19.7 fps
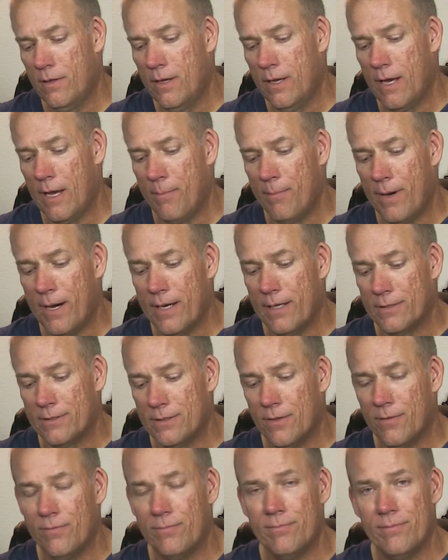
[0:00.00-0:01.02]
I bought it
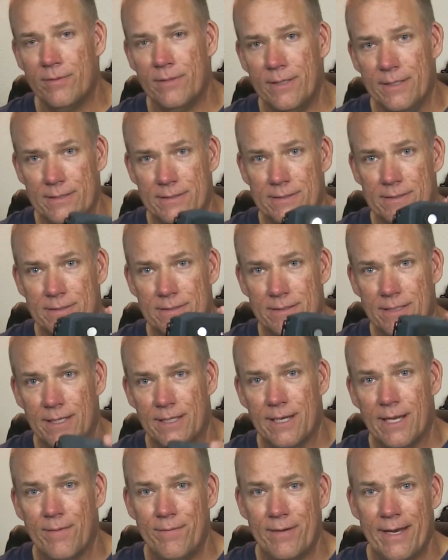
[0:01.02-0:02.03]
so it's
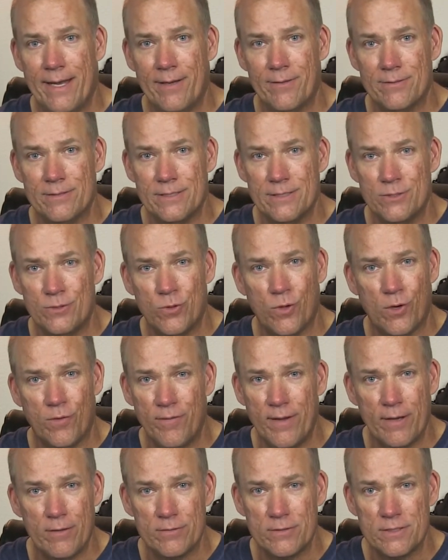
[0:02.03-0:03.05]
11 ounces, 12
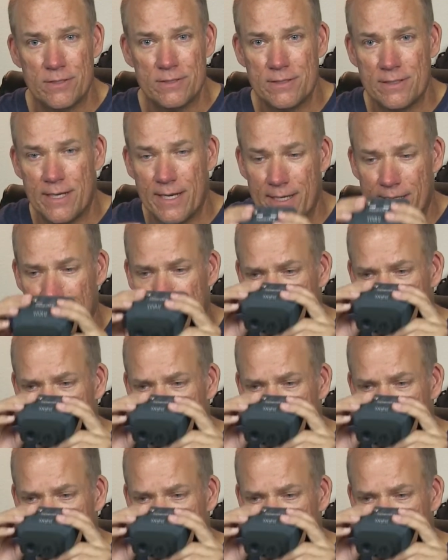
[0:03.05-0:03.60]
ounces, and I can